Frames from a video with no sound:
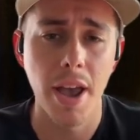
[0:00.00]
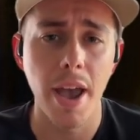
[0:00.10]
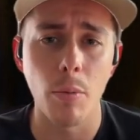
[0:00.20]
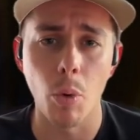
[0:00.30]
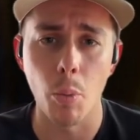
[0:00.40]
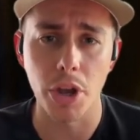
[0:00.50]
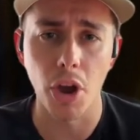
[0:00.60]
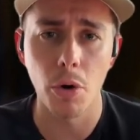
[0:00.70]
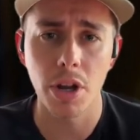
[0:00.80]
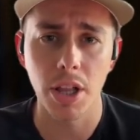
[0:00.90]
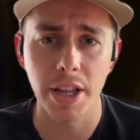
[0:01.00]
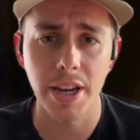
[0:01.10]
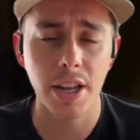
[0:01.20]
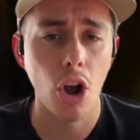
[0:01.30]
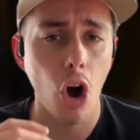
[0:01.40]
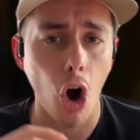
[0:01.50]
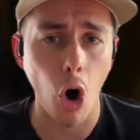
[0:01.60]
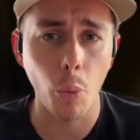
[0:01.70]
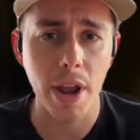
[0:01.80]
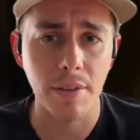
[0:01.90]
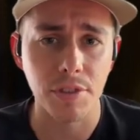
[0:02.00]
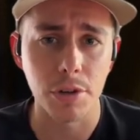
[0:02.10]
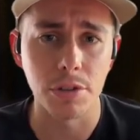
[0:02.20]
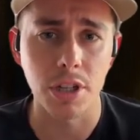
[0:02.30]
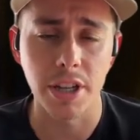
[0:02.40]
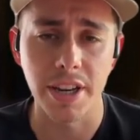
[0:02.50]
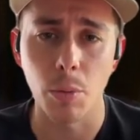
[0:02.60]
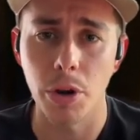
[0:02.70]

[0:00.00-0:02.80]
and when we go to clean it, all we have to do is clean it.